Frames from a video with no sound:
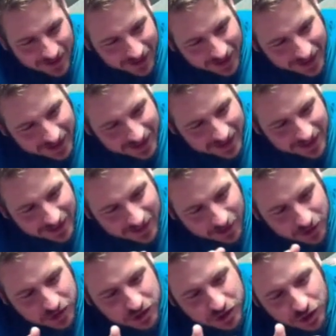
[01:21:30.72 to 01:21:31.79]
Like,
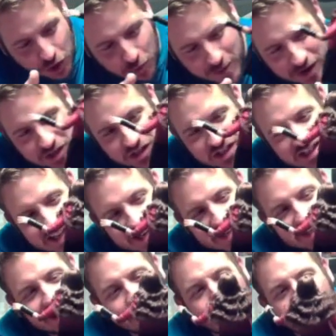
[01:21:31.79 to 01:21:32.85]
there's so much
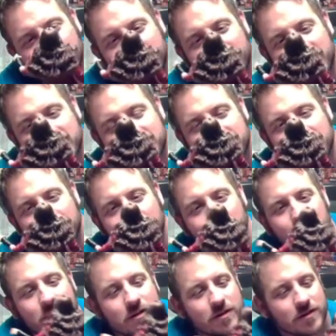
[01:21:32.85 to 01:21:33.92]
detail with this,
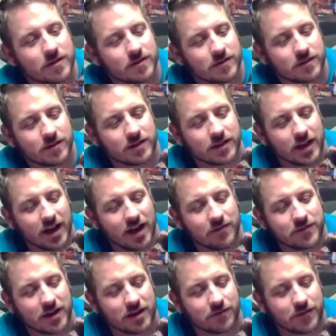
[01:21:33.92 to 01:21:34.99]
though. Yeah,
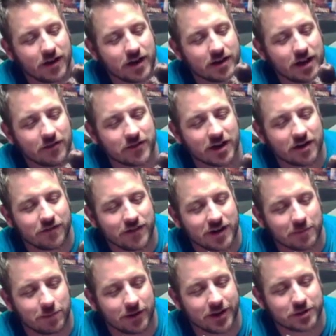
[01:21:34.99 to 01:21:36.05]
I've got to
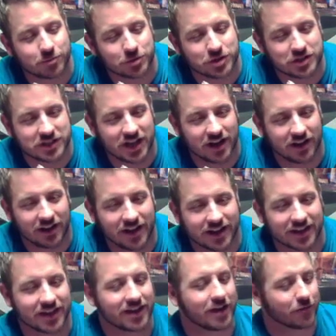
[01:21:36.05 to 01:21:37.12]
find a place where she's kind of
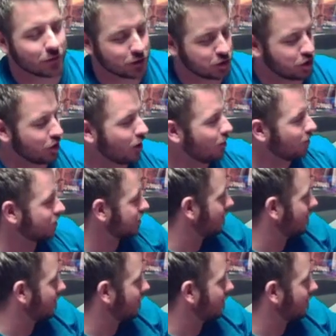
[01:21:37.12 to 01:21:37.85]
like in every show or